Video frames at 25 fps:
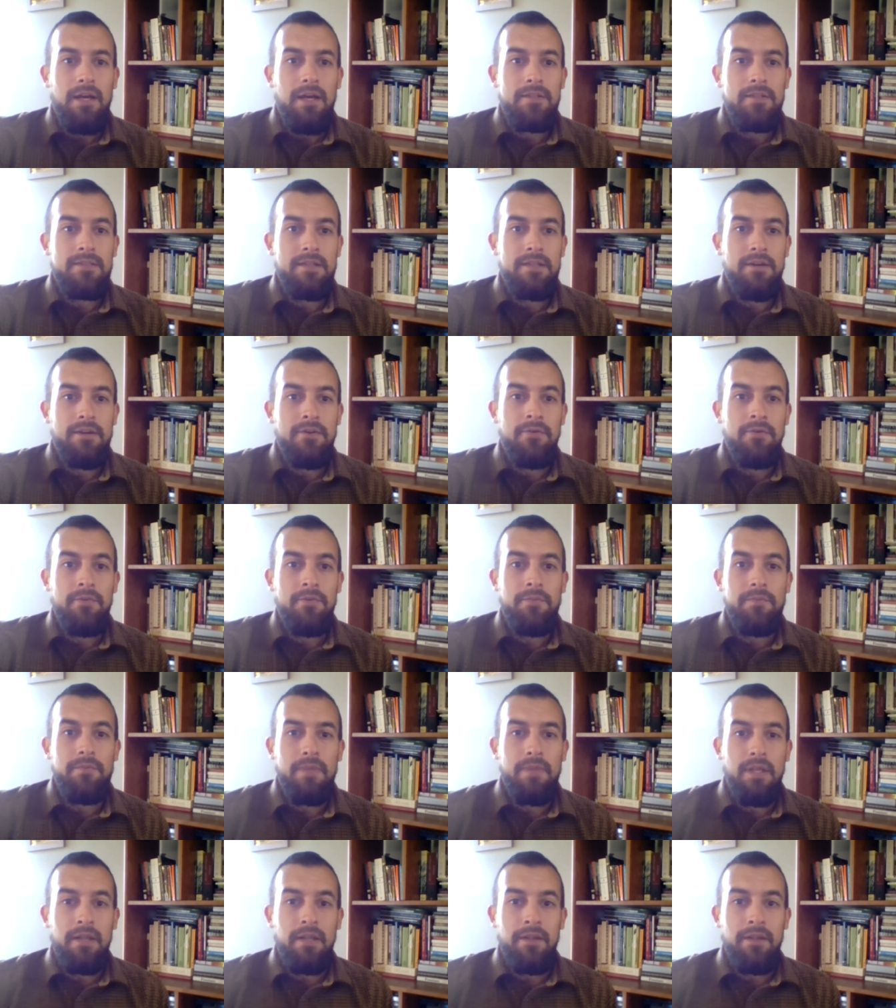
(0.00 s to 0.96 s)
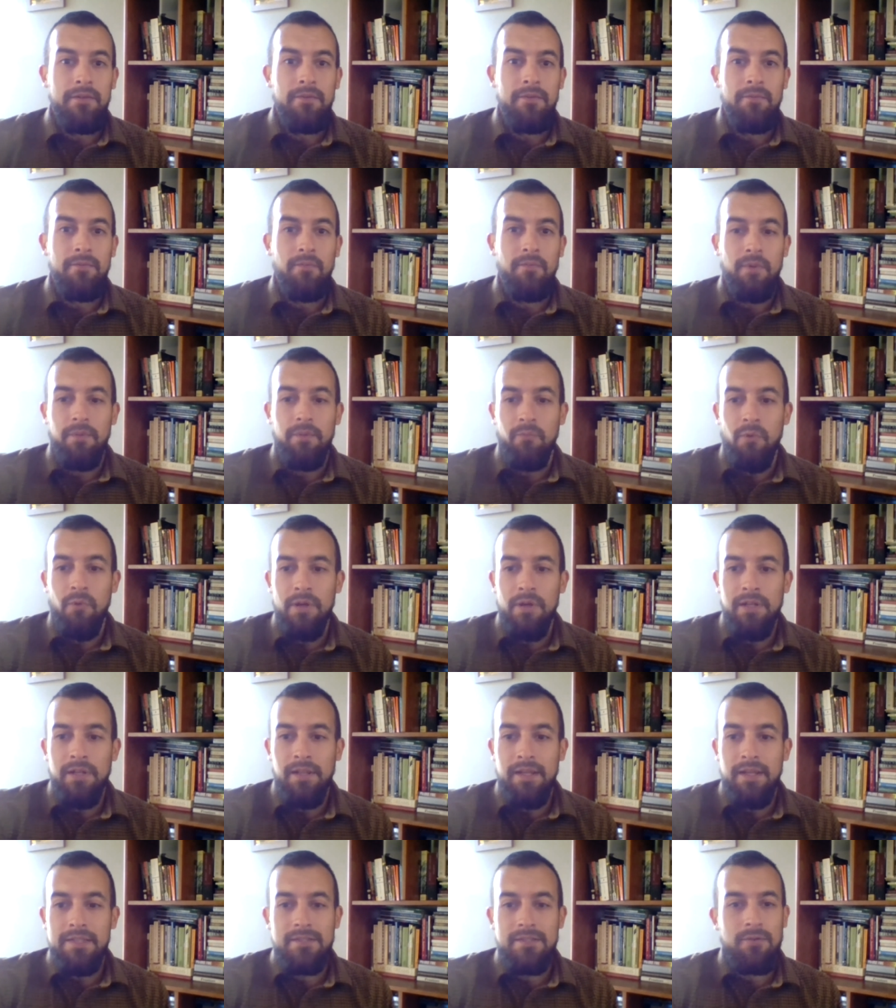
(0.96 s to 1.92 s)
So one
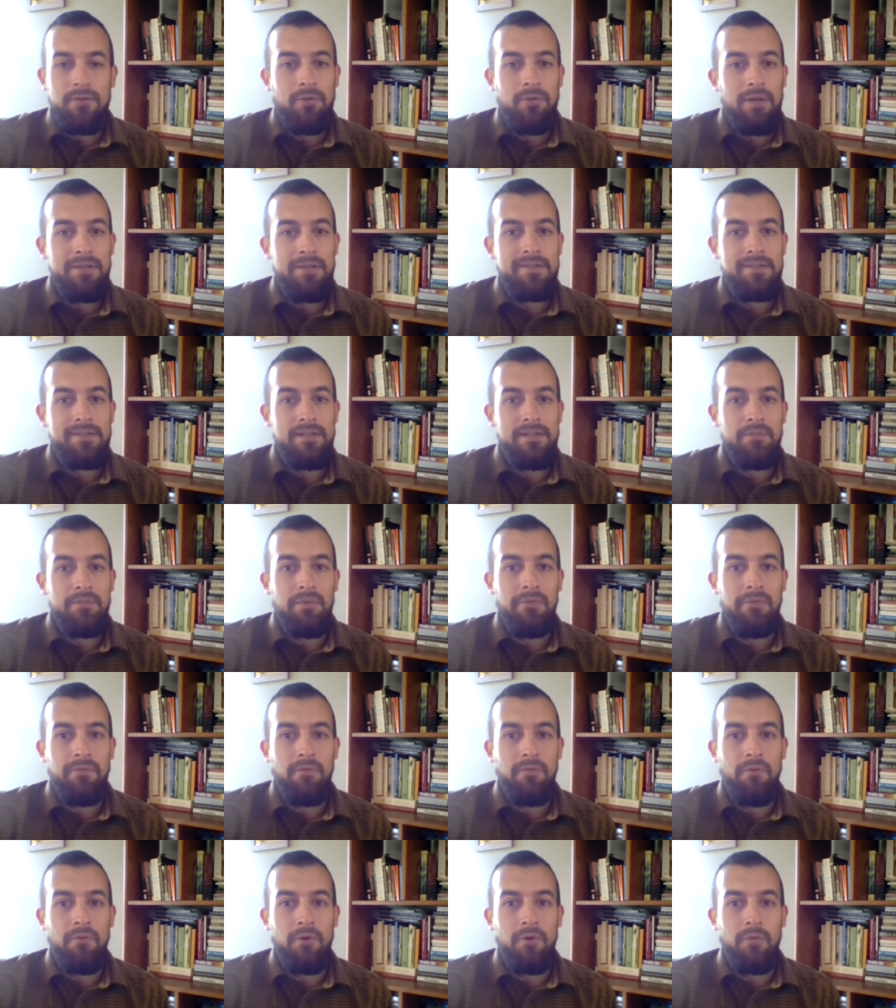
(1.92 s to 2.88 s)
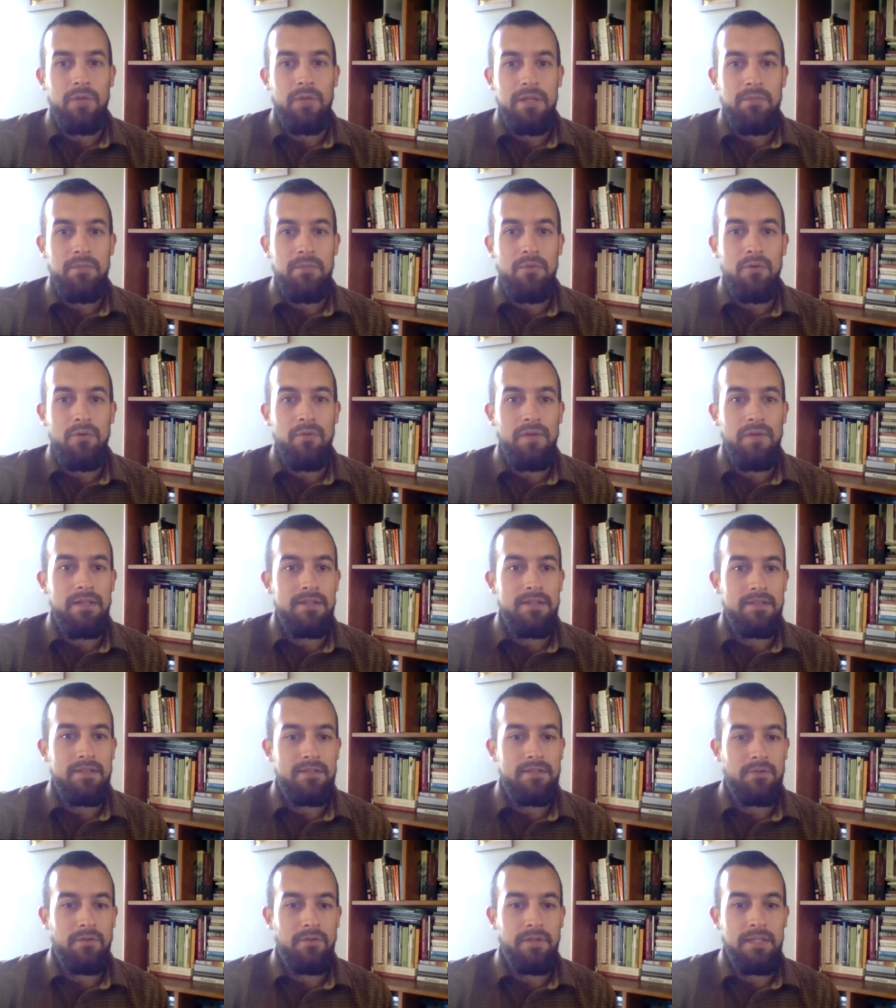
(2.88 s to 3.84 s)
last question before we move into
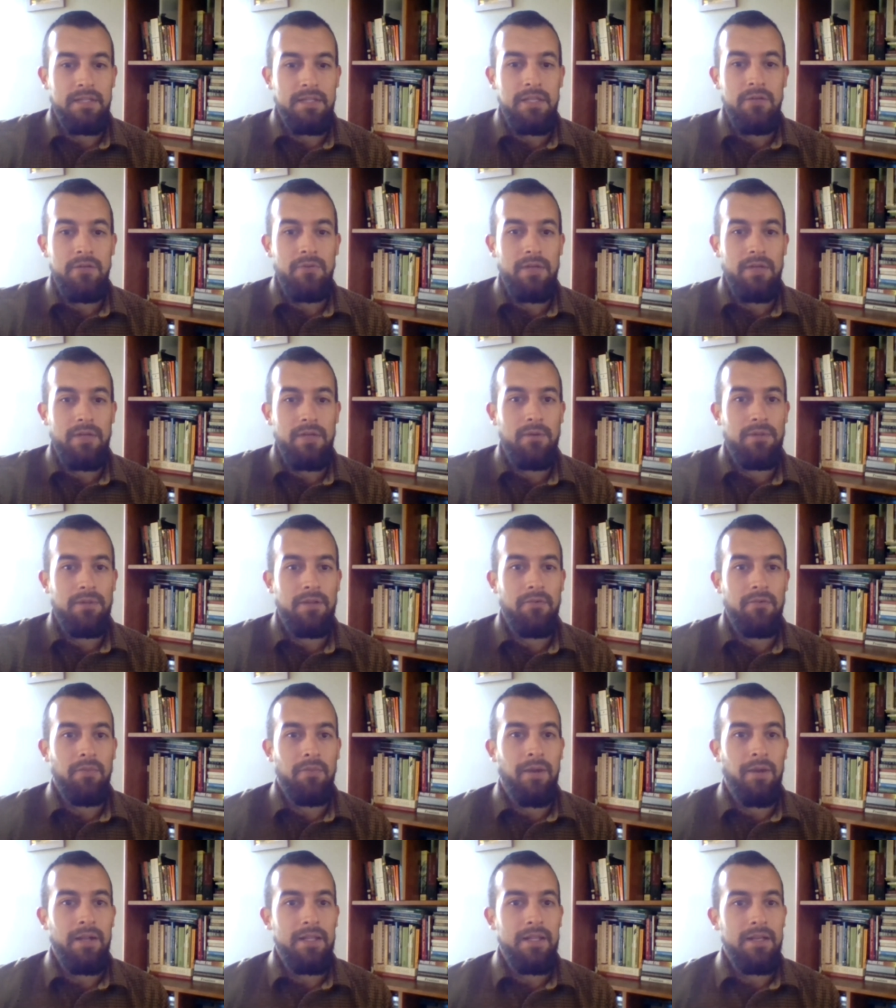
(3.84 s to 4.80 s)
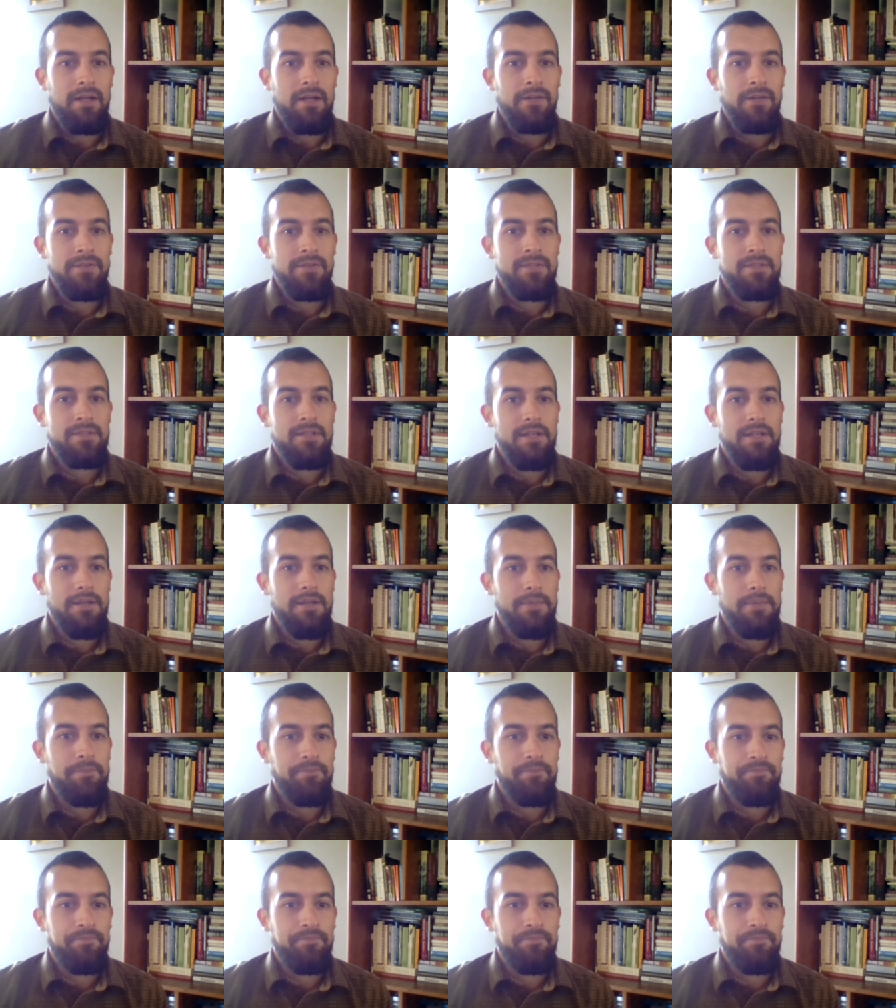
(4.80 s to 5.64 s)
sort of the Q&A with everybody else. And